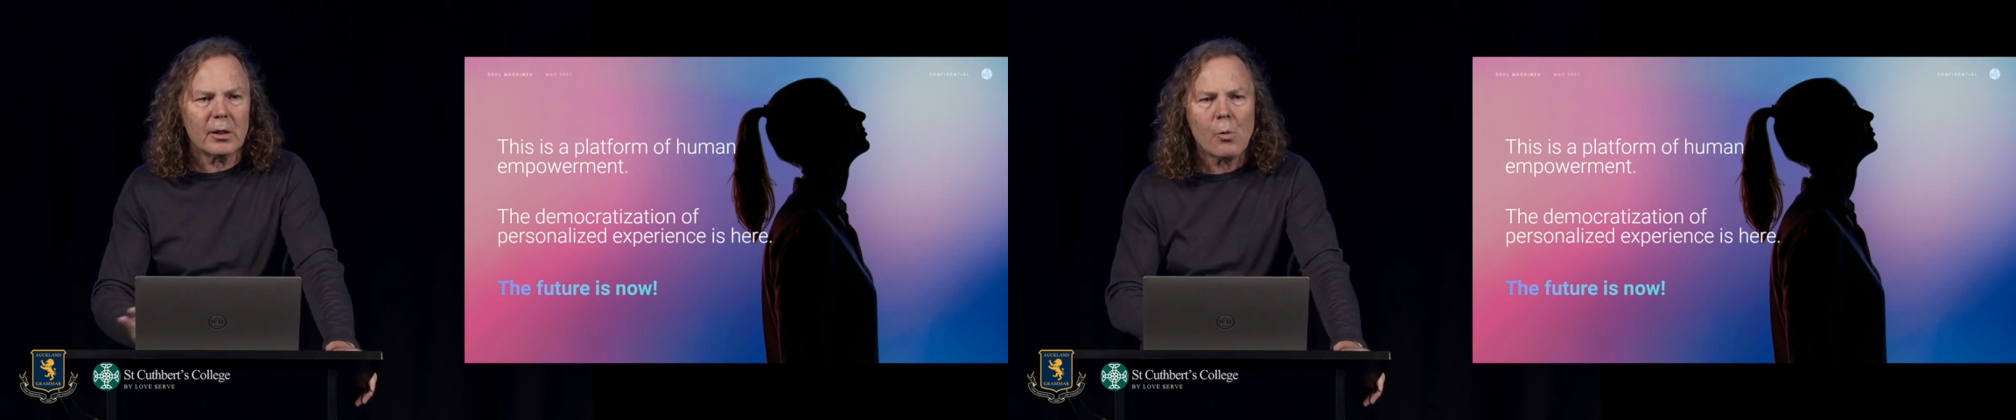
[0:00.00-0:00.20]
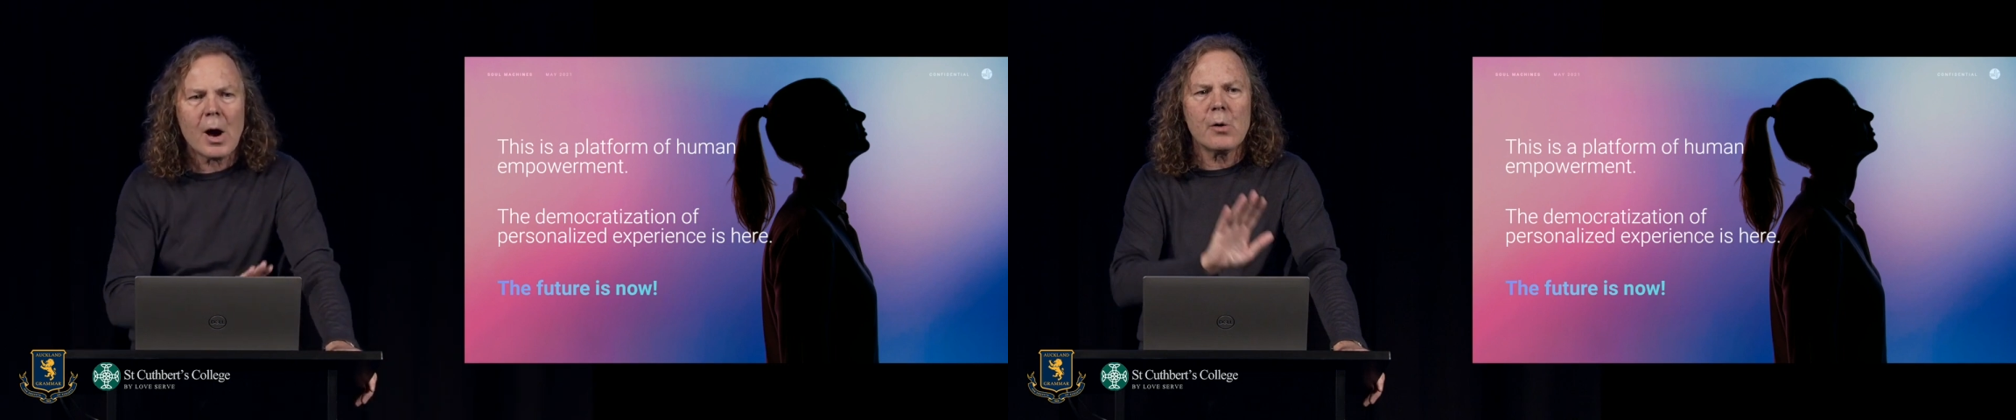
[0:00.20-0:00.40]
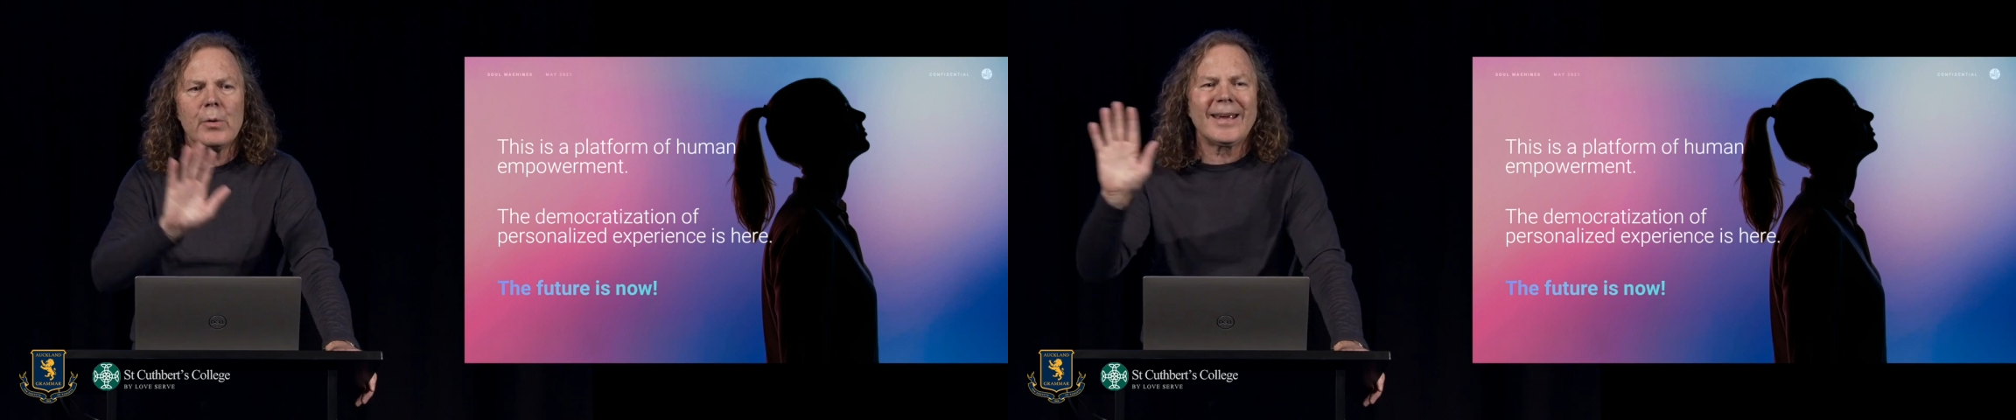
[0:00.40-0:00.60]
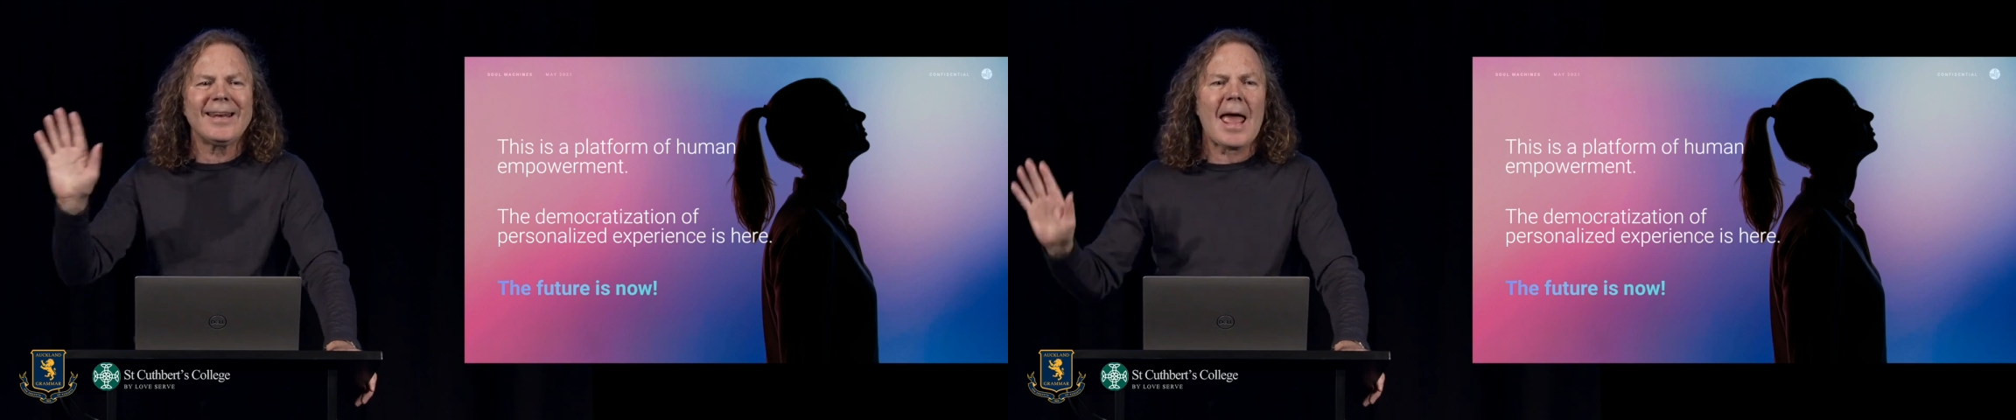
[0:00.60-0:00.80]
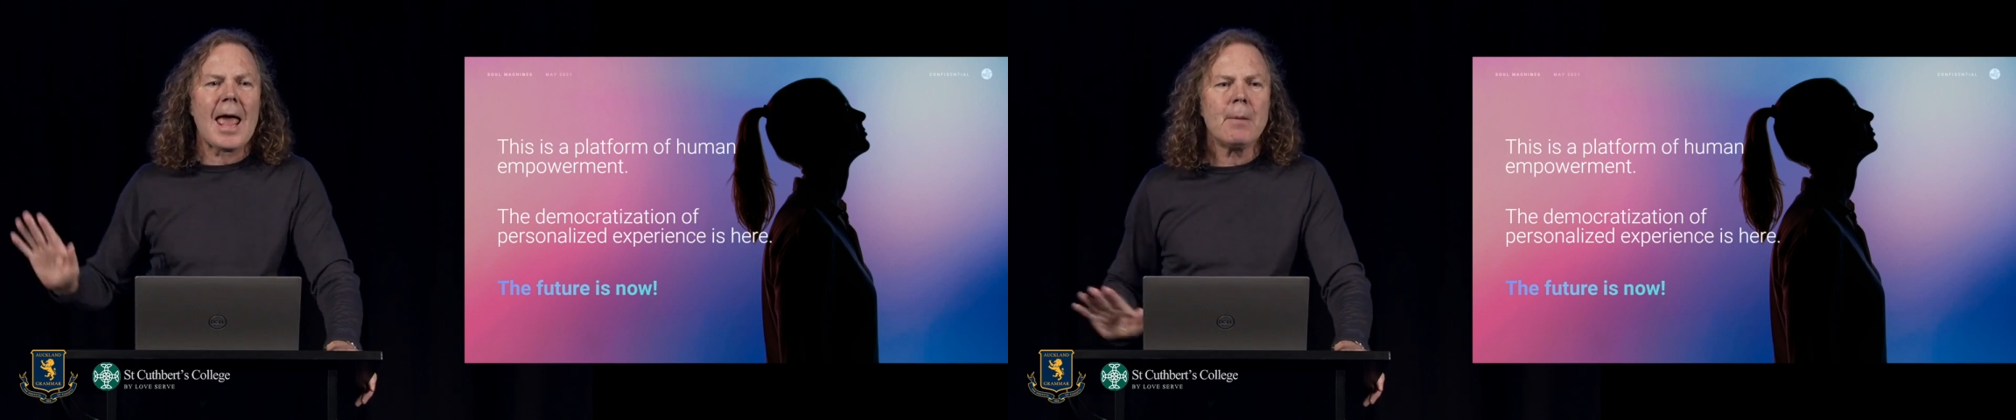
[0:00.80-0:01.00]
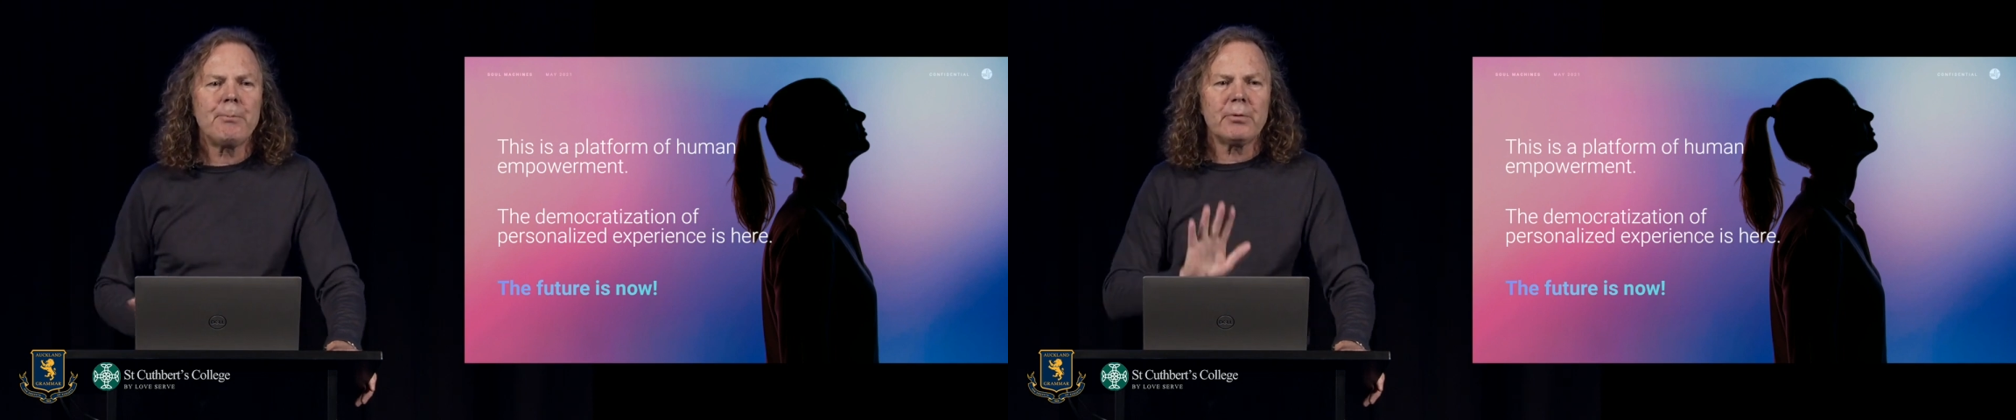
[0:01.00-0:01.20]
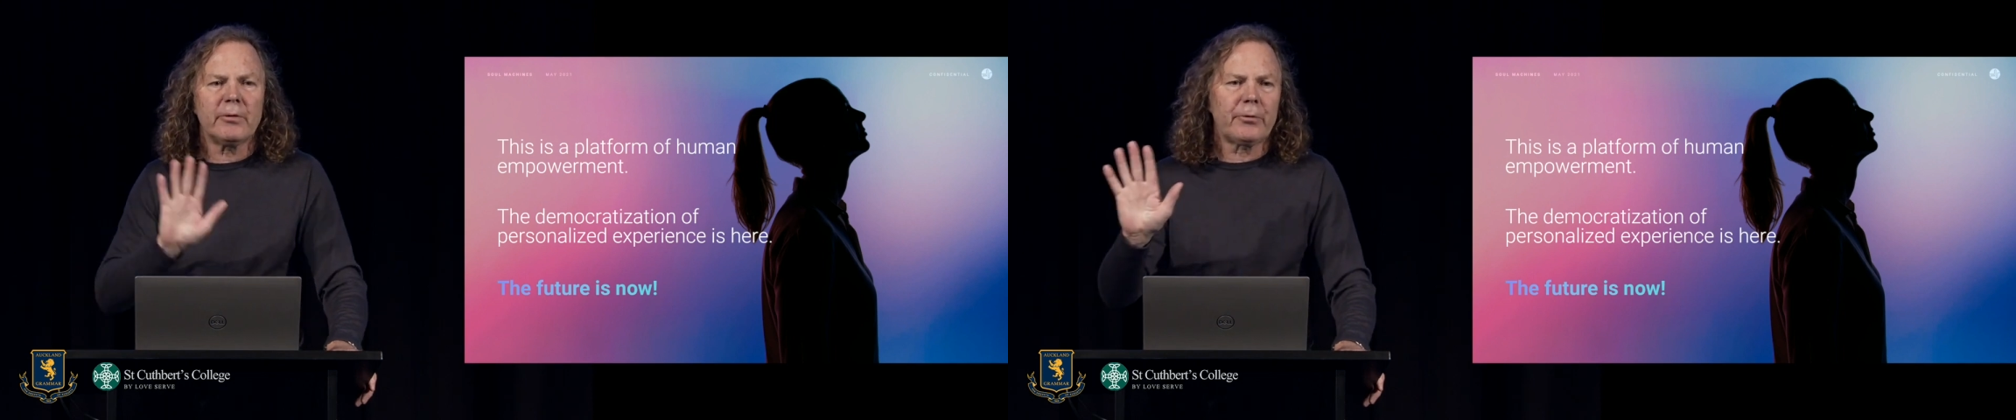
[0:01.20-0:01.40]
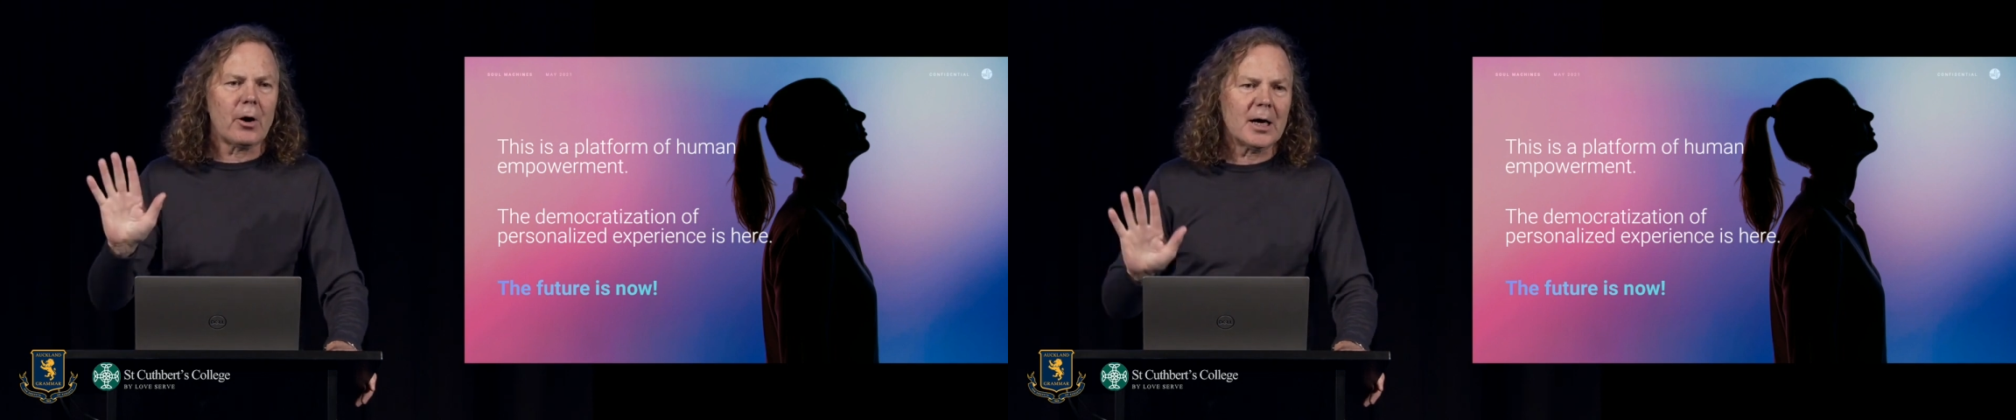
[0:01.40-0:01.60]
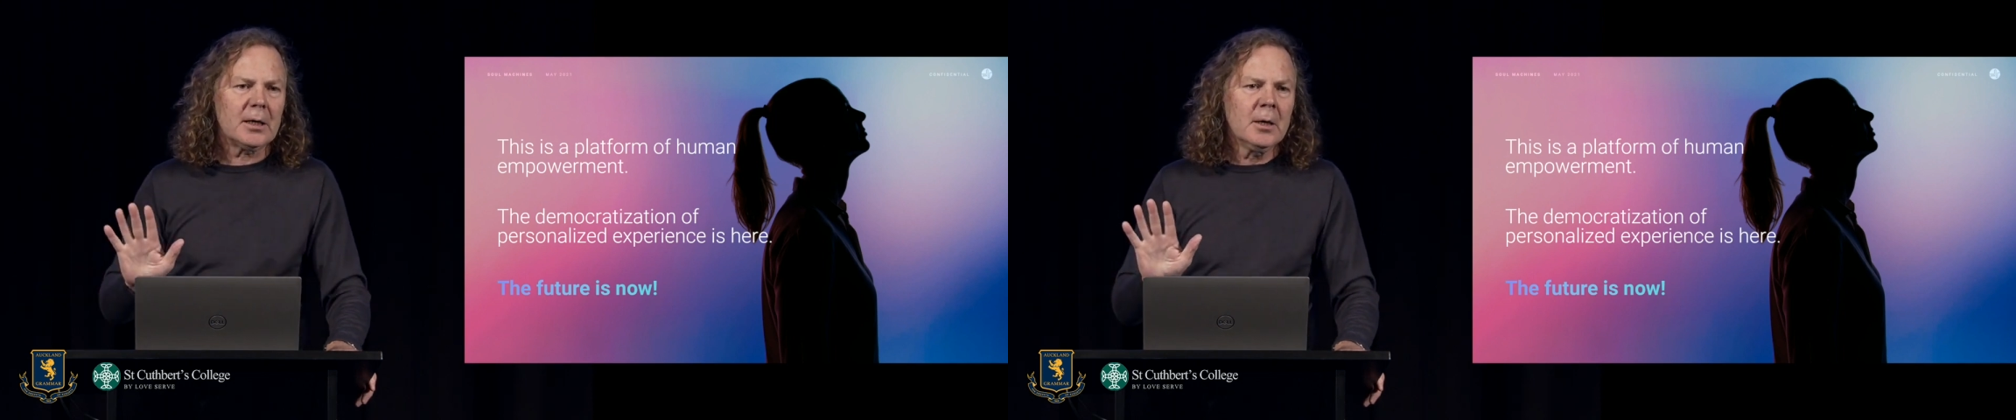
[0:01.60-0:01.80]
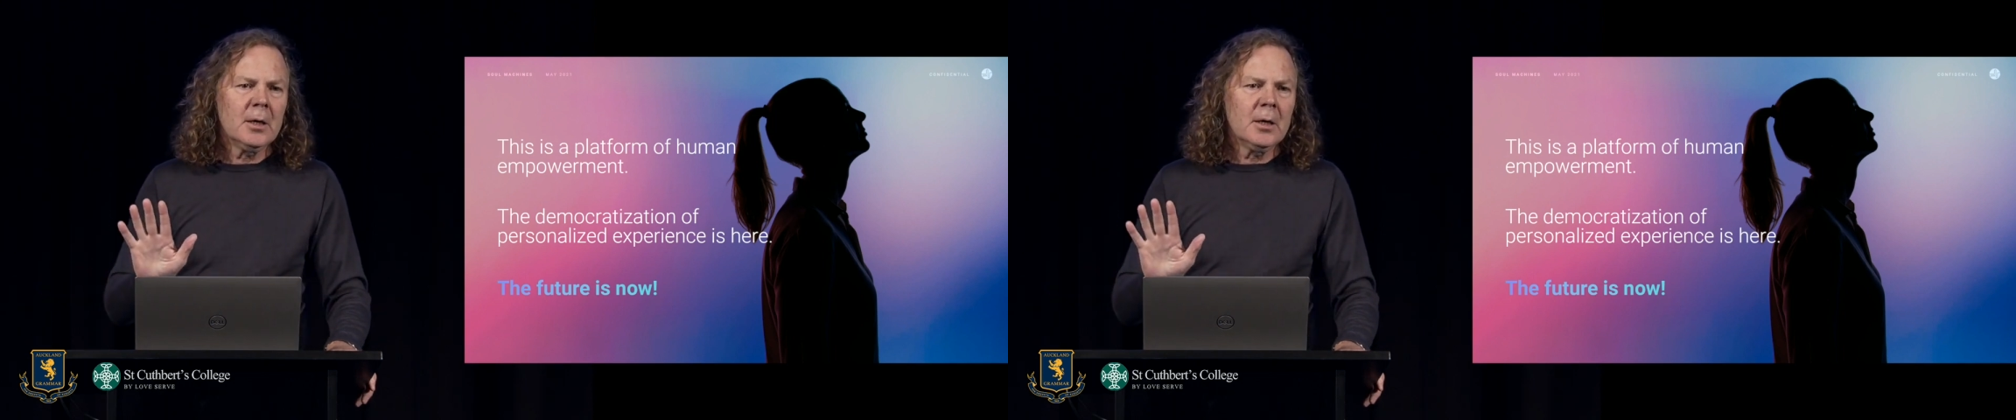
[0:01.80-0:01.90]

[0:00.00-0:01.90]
The way we can amplify